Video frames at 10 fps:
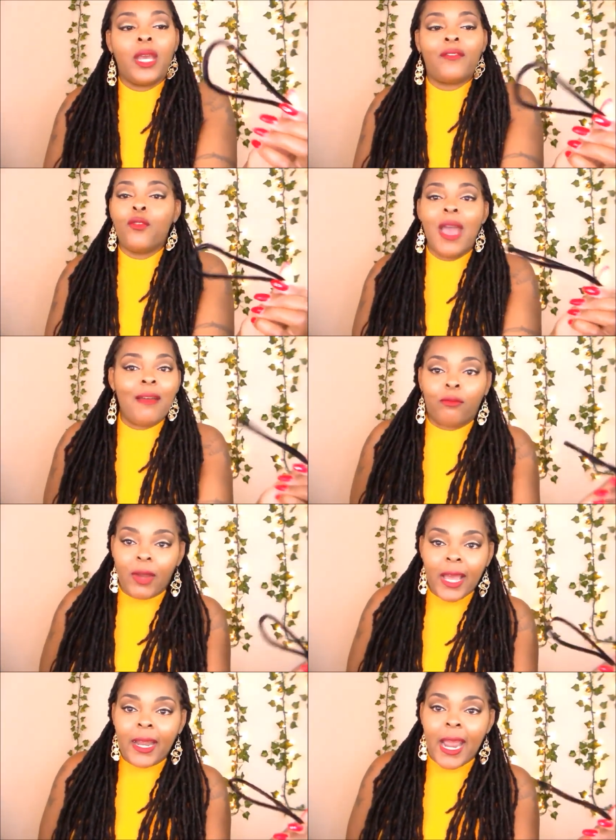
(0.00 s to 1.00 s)
If you have
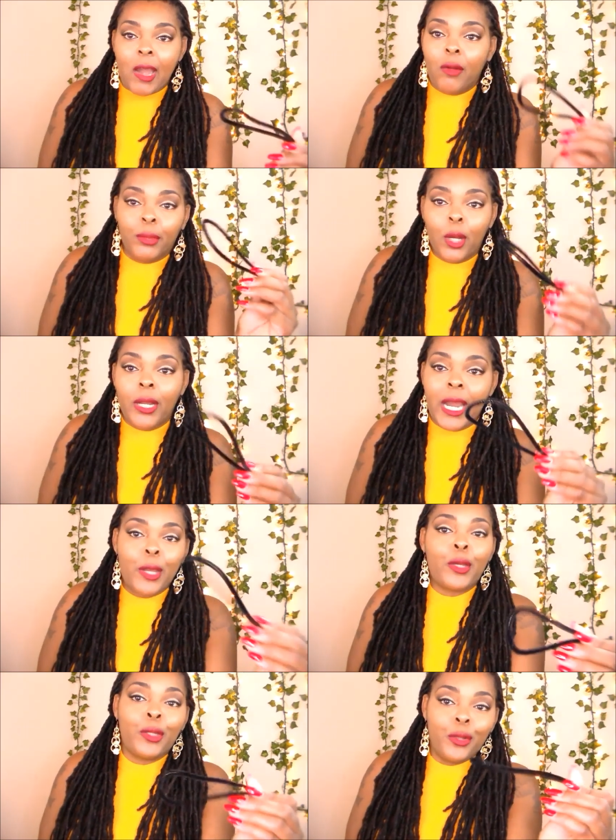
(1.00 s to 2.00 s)
red hair or blonde
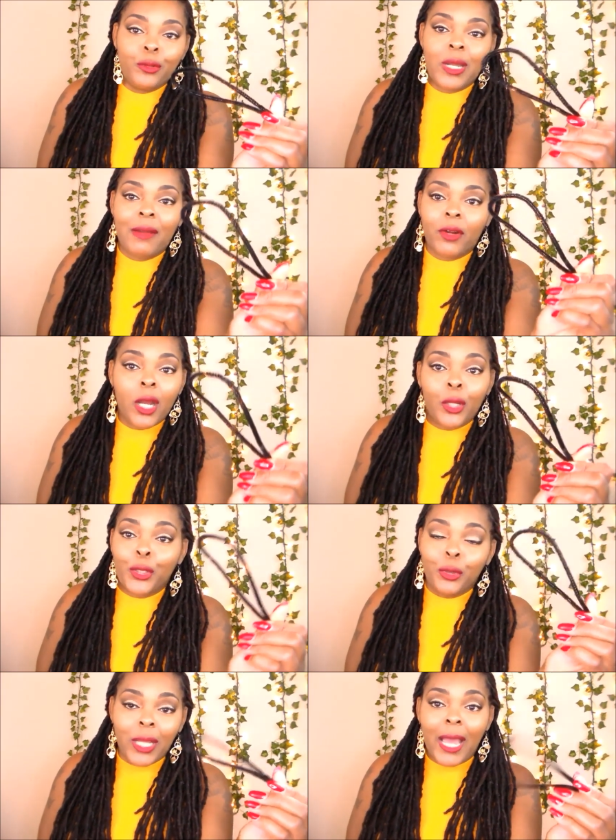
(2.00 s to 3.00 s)
hair, you can use whatever color
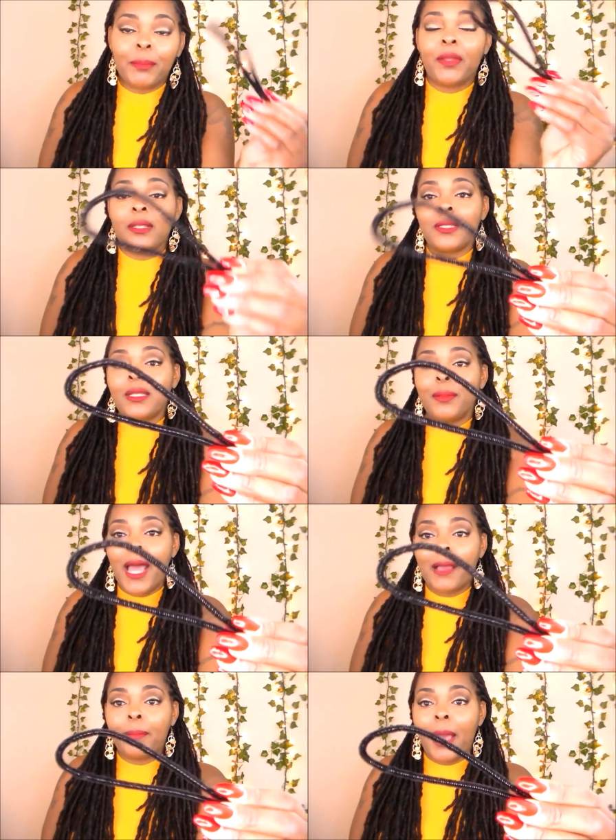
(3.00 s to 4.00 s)
you like, but this is a
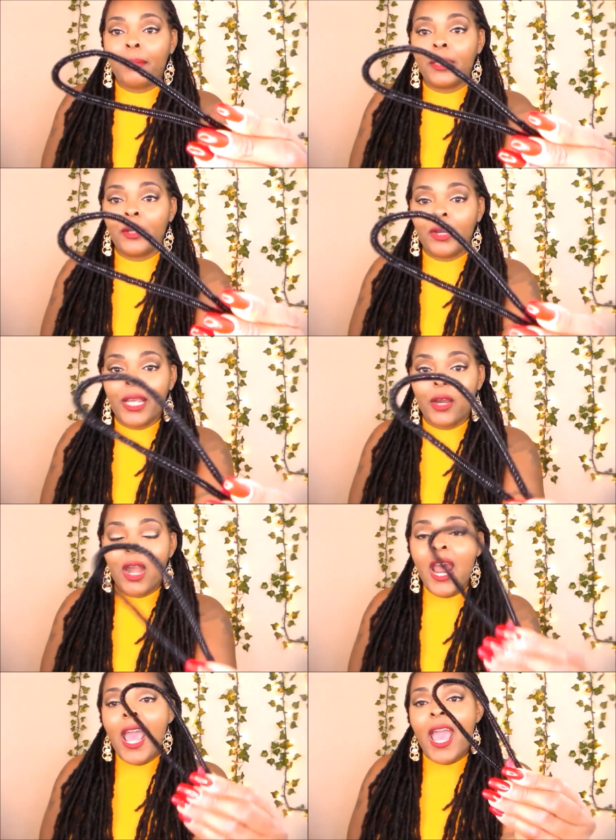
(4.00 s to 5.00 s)
black pipe cleaner
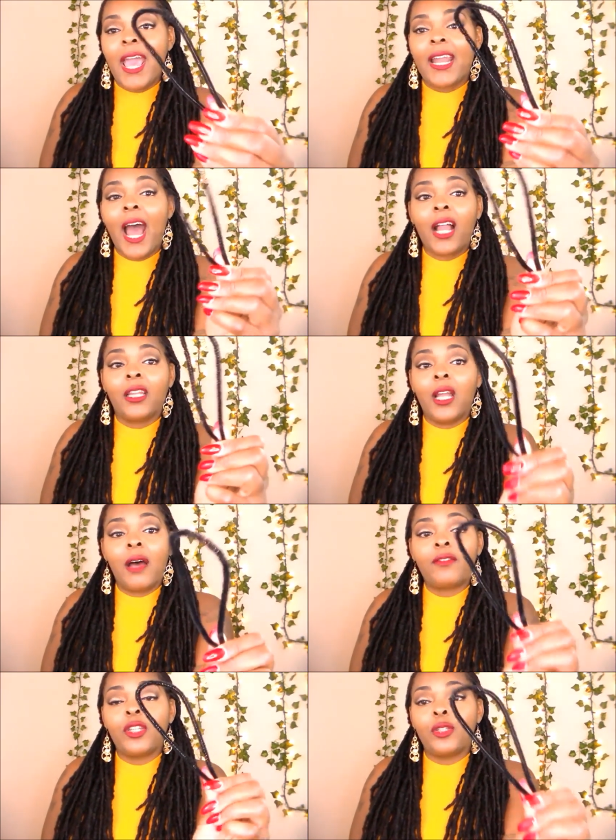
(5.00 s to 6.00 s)
here. And I
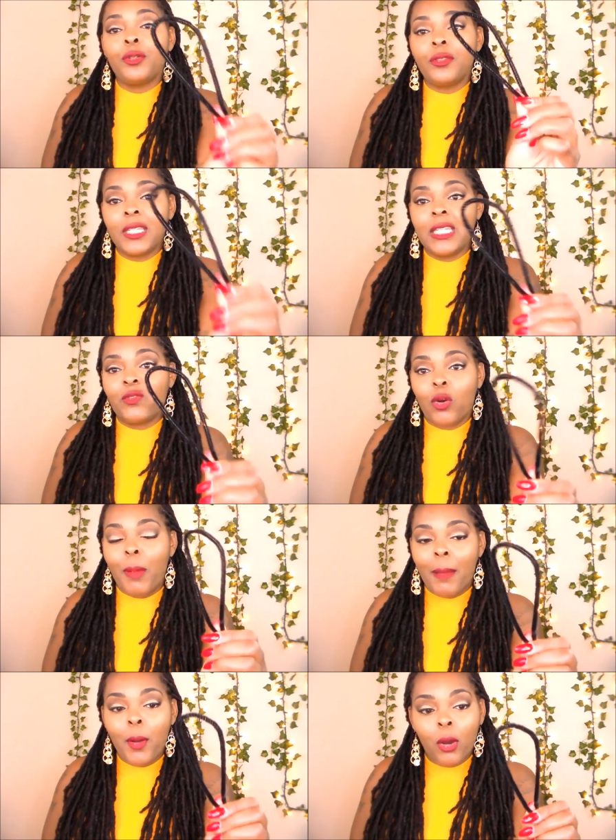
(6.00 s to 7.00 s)
love to use these for
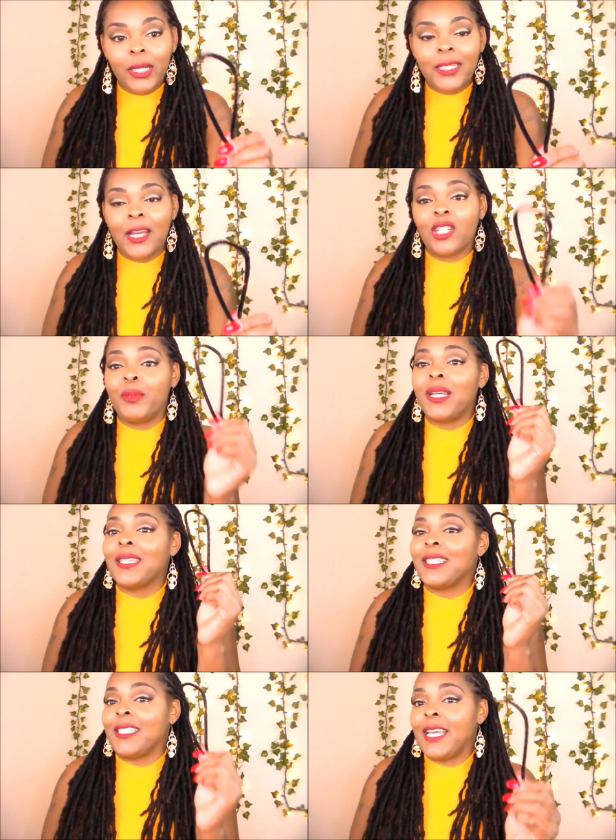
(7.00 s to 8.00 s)
my ponytails
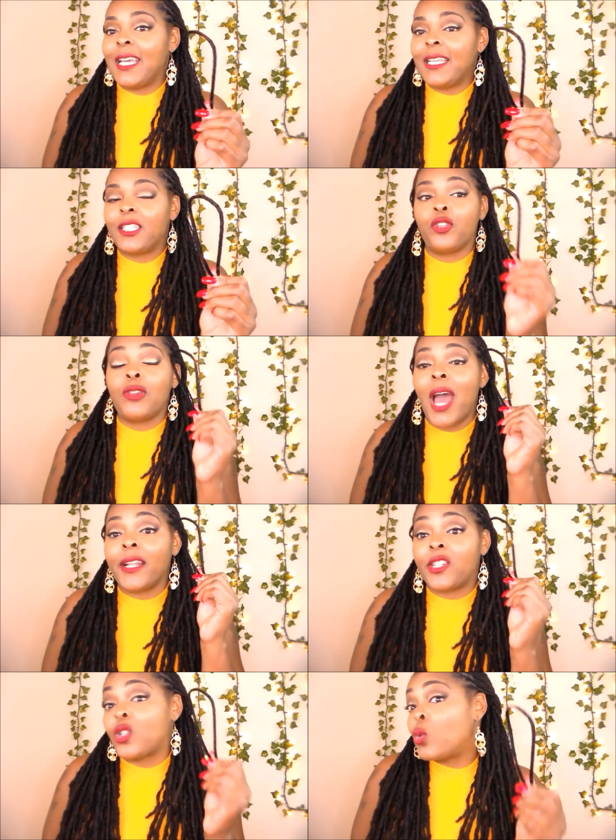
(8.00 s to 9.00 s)
because these do
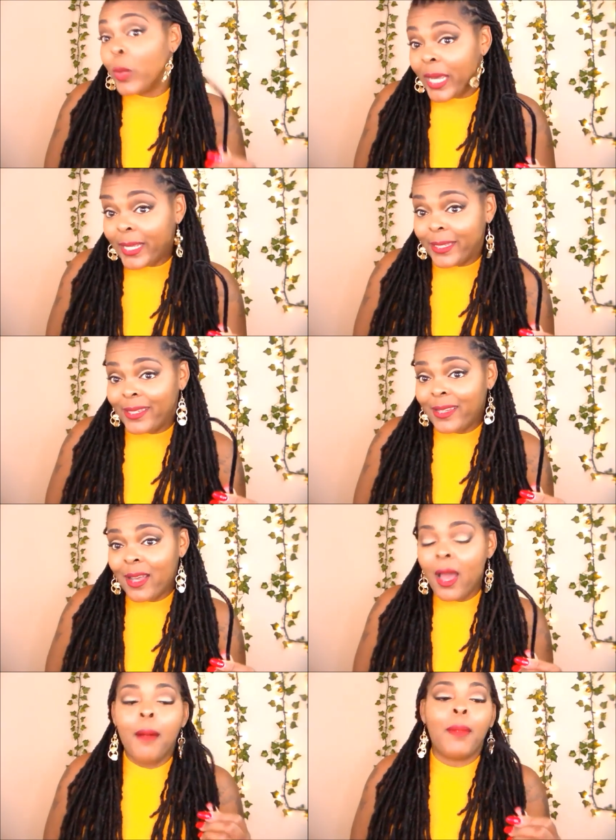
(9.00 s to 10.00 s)
not squeeze
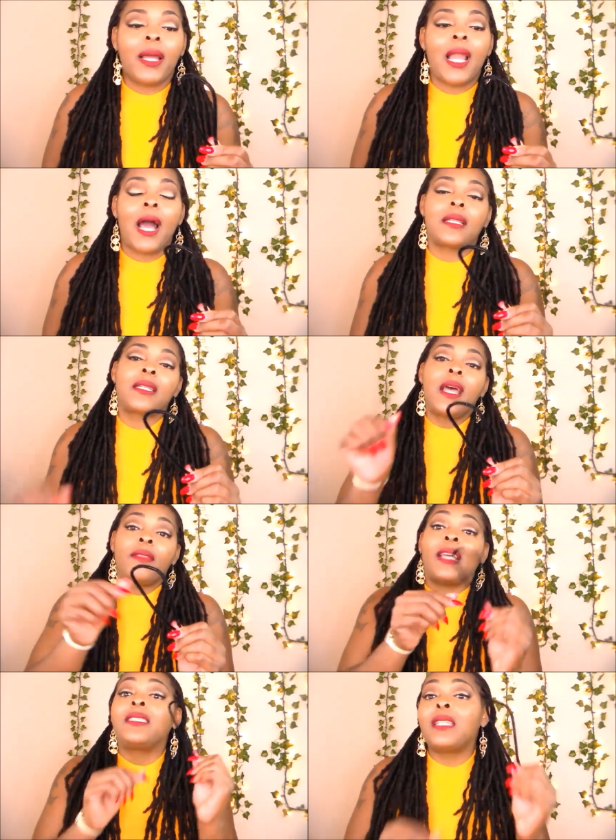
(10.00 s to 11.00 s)
my locks.
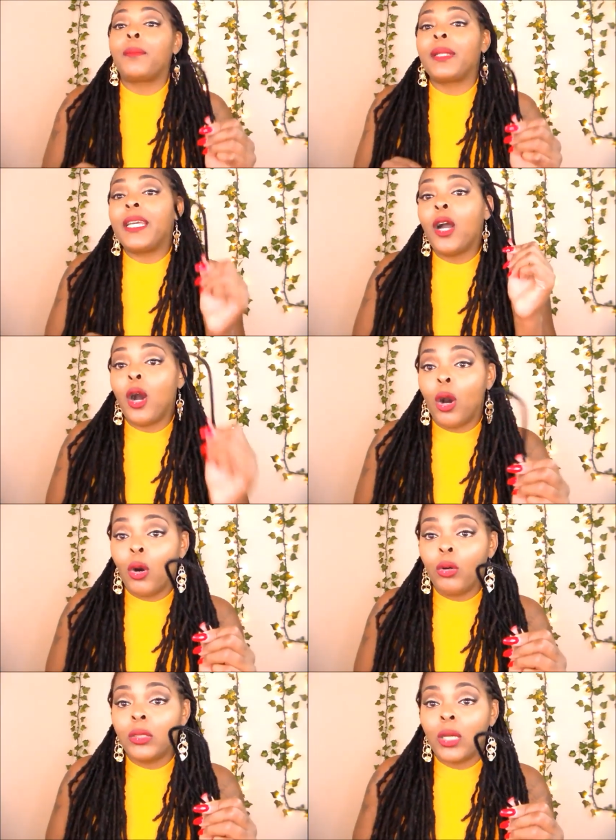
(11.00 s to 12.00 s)
They simply
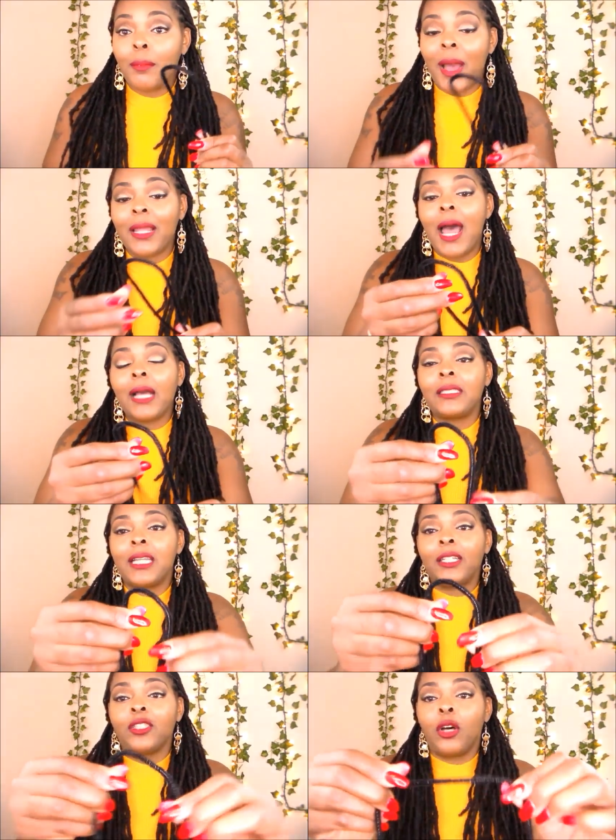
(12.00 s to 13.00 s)
hold my locks.
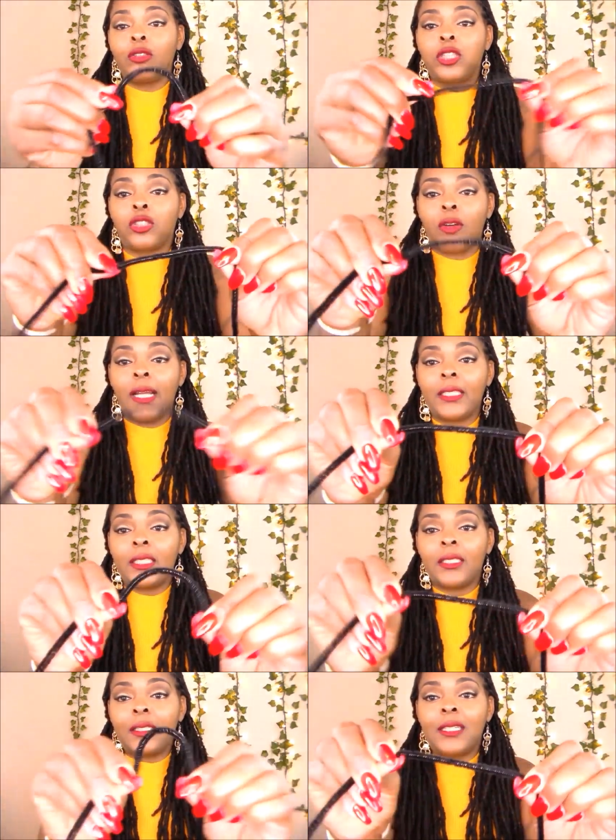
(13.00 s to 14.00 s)
There's no
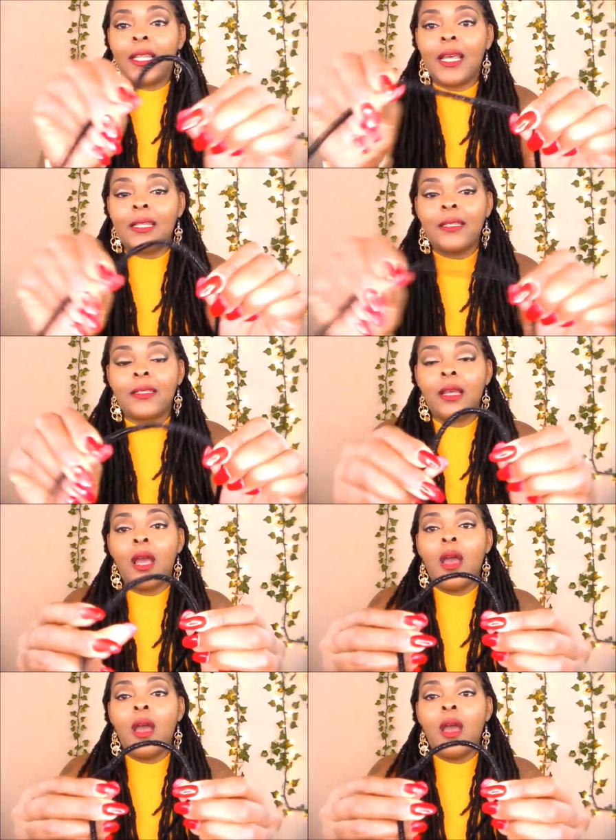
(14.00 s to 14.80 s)
stretch to this.